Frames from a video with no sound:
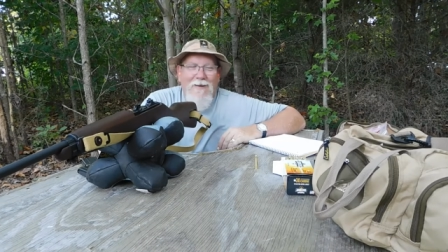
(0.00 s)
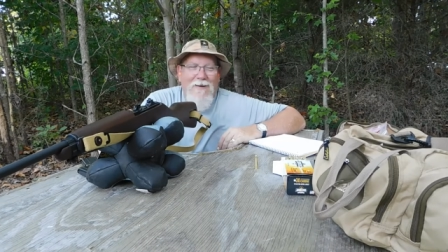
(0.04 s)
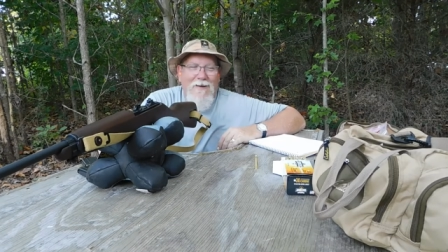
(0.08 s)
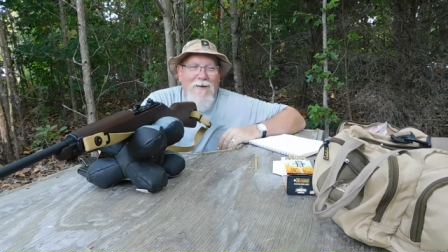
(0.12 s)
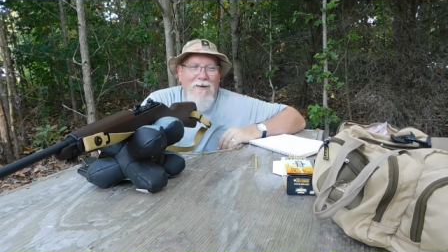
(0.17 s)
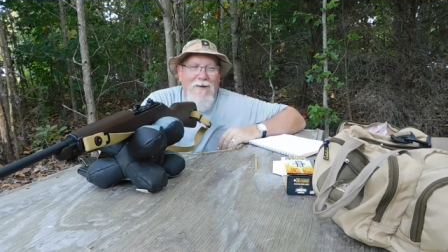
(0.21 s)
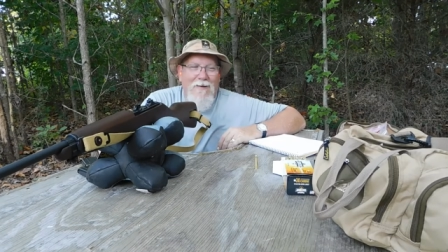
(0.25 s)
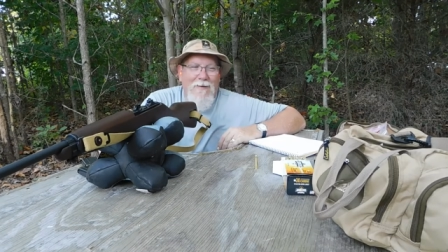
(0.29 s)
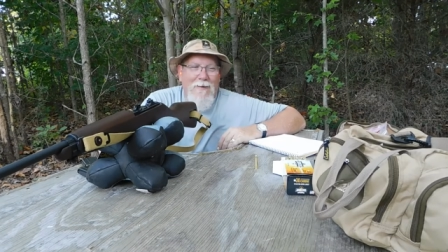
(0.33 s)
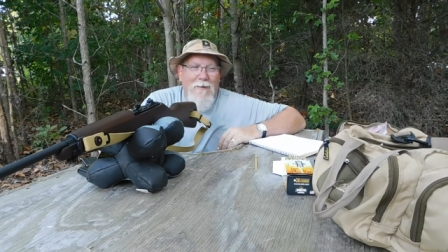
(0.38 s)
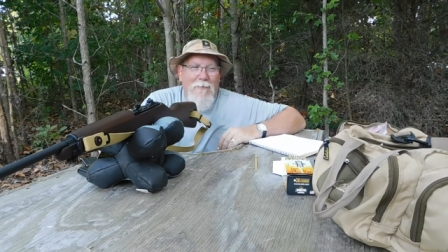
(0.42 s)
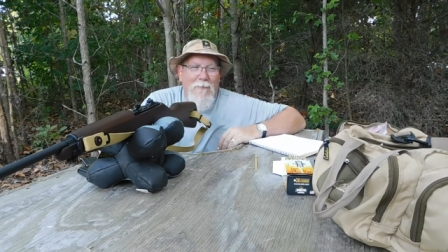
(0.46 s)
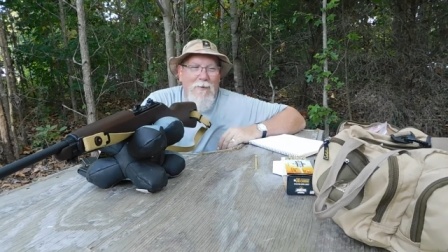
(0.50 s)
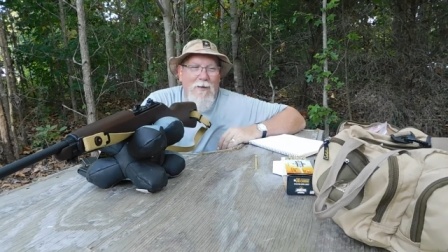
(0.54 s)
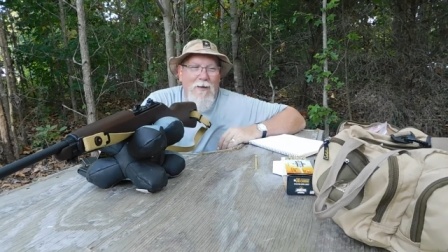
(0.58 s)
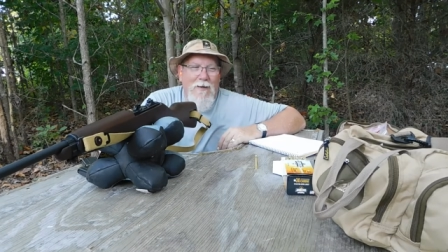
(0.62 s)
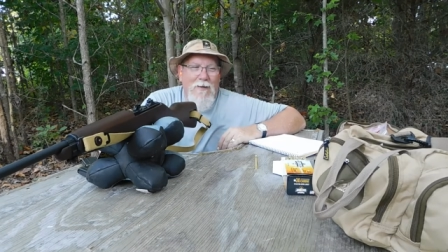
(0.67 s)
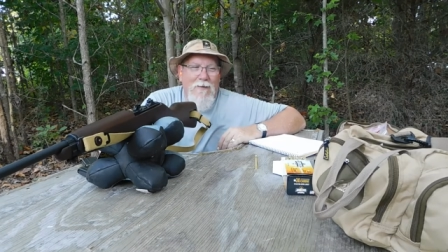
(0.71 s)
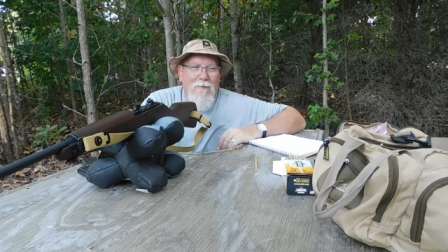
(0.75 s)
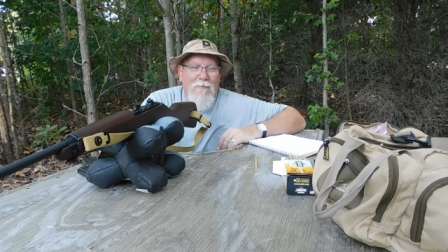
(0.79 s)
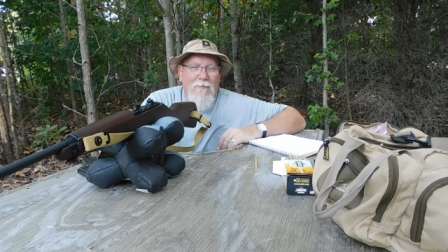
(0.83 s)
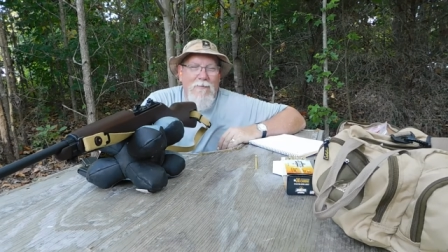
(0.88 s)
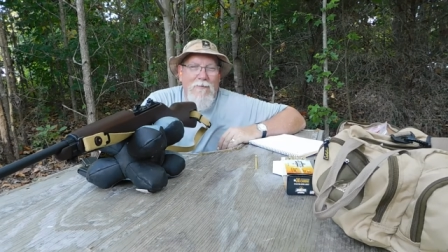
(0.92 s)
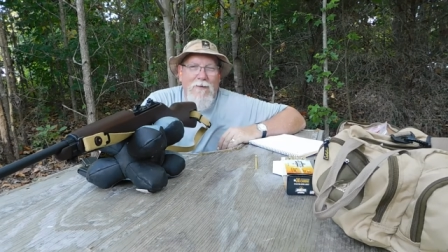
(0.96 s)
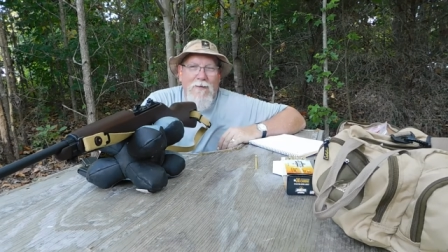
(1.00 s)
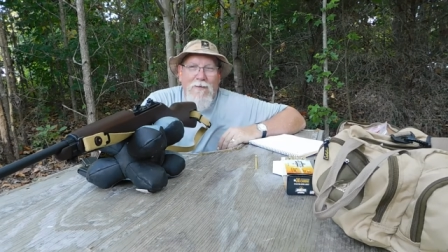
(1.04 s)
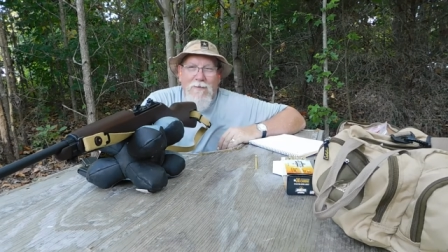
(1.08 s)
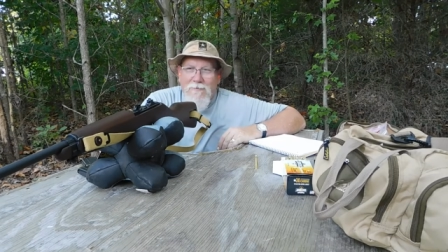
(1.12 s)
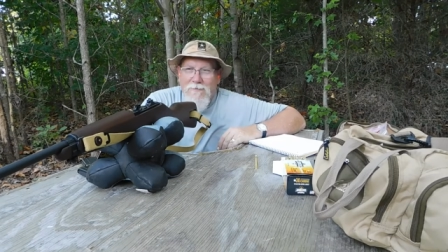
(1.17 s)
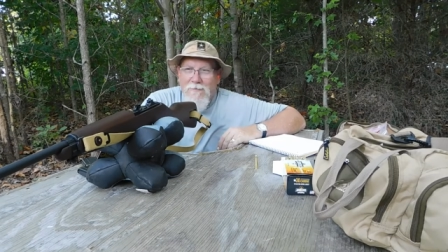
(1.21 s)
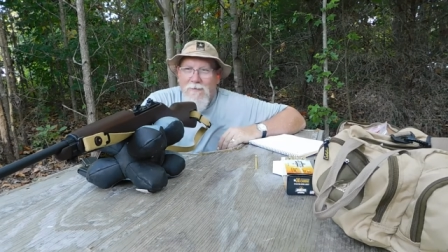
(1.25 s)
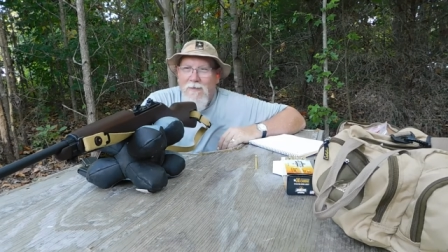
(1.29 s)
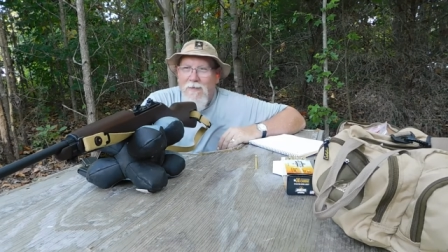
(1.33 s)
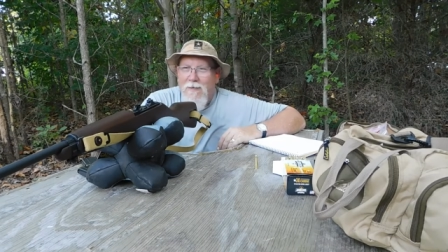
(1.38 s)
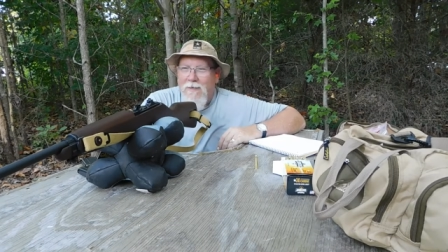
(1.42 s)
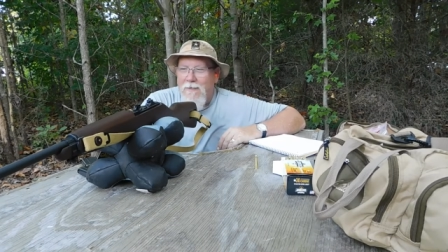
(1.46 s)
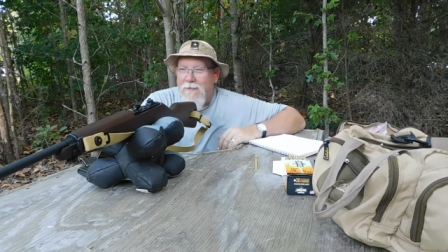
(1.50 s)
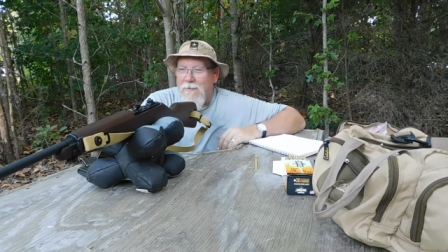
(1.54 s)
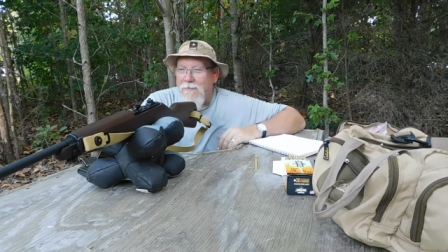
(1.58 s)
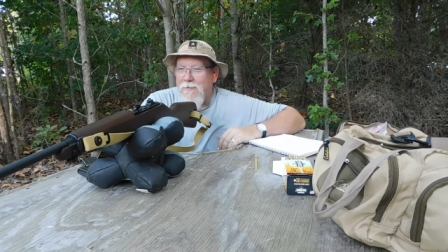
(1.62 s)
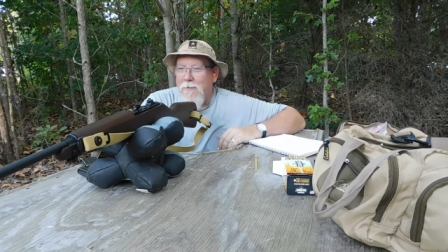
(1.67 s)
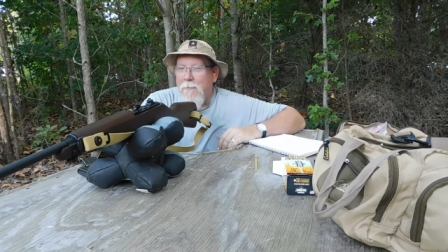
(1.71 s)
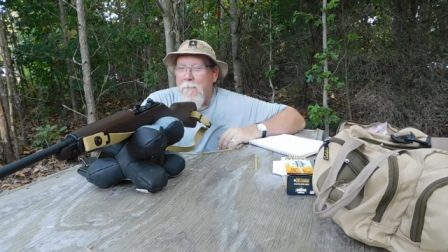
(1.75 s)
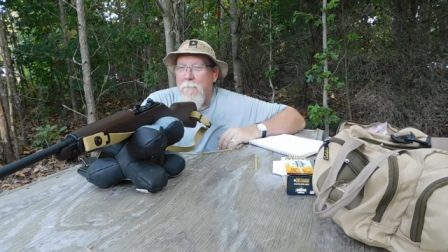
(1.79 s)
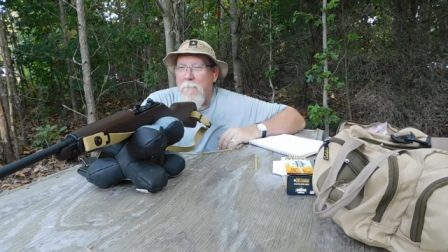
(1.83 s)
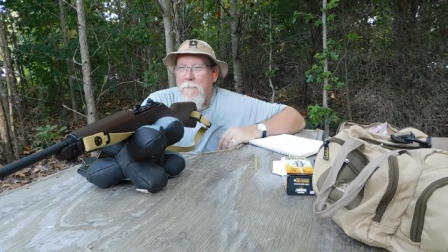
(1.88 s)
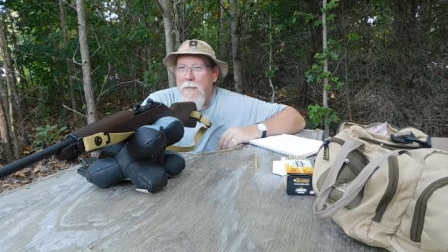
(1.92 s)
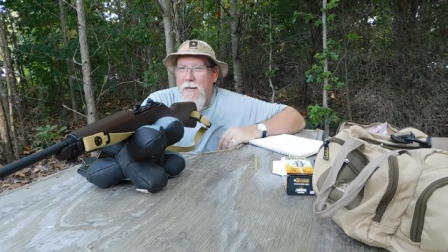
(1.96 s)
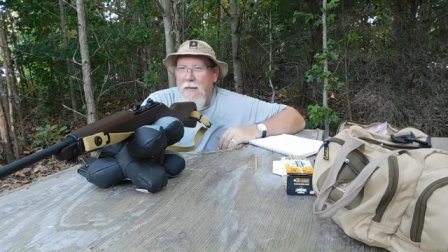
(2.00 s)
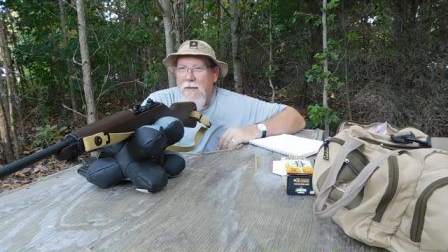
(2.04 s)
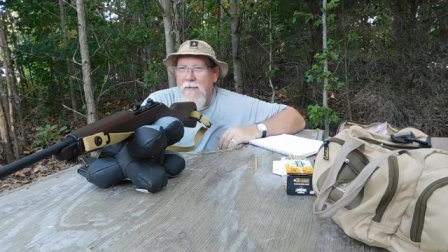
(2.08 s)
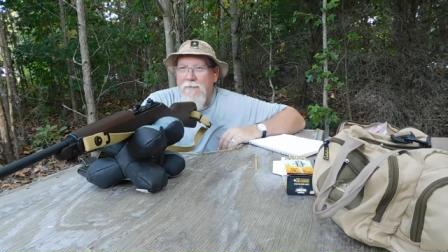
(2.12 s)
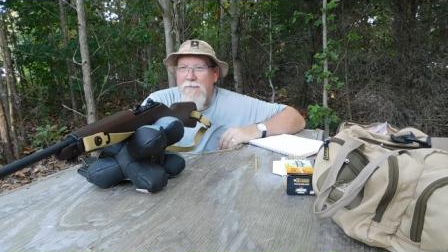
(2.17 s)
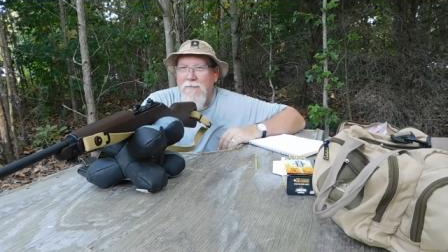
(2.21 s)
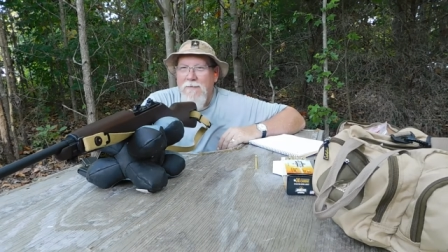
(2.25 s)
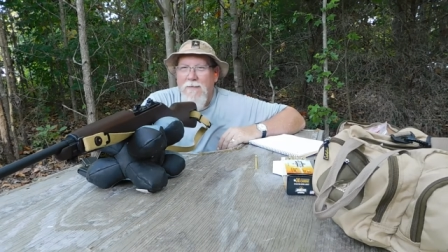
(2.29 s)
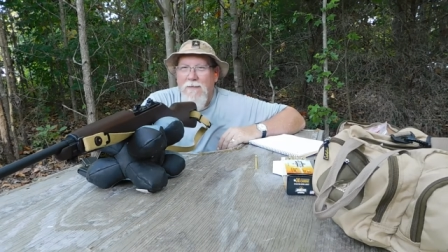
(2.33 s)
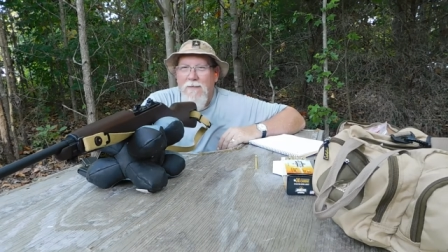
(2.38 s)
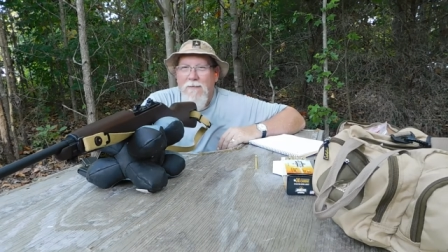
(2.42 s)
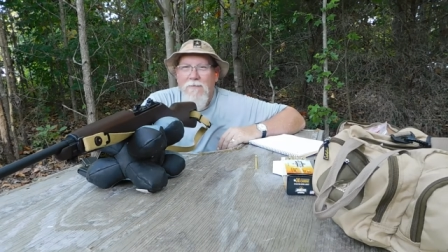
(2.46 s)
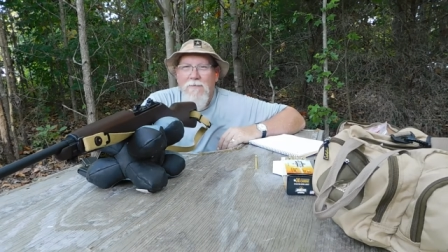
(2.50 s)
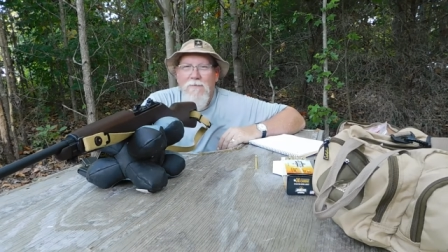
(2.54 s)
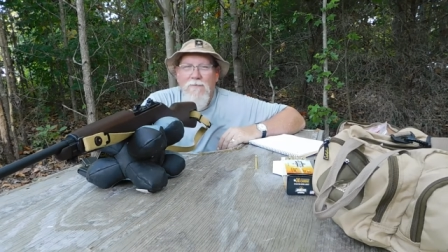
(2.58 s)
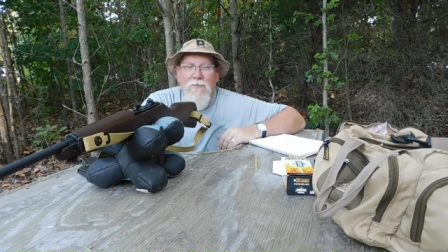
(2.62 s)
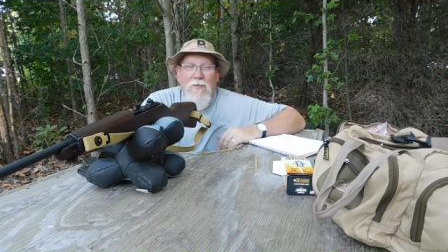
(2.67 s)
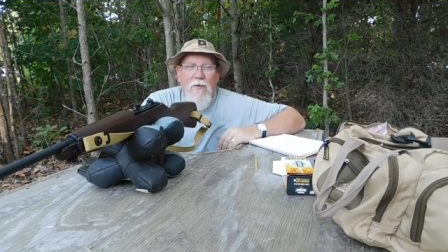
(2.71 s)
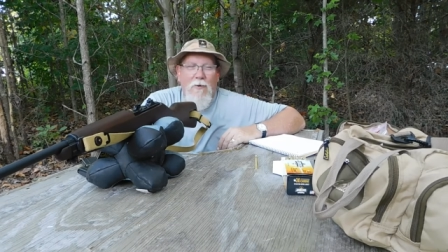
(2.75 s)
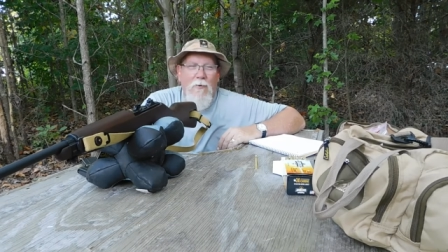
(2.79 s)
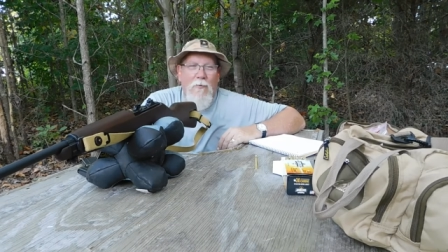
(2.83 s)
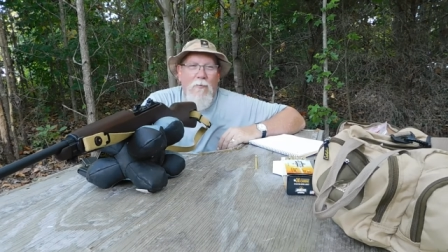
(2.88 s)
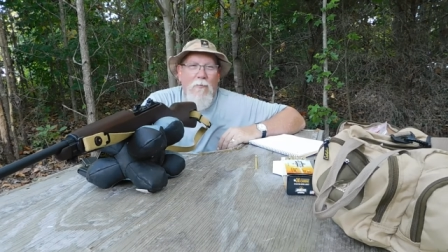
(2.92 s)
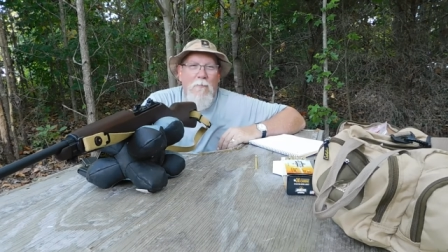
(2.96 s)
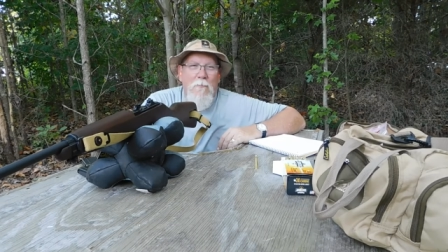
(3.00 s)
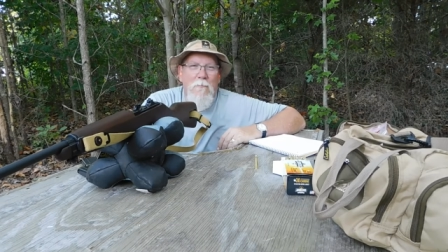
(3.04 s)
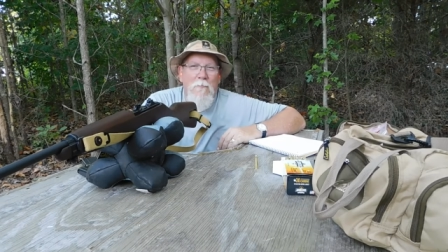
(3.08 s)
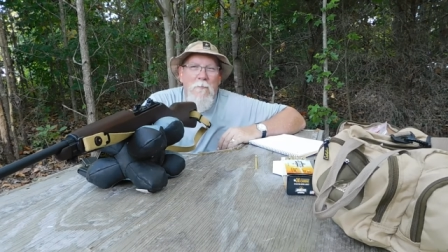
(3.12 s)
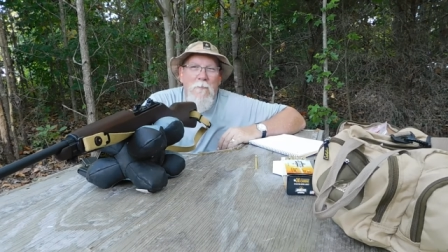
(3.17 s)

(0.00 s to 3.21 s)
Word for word: And I'm like, this thing is amazing. So,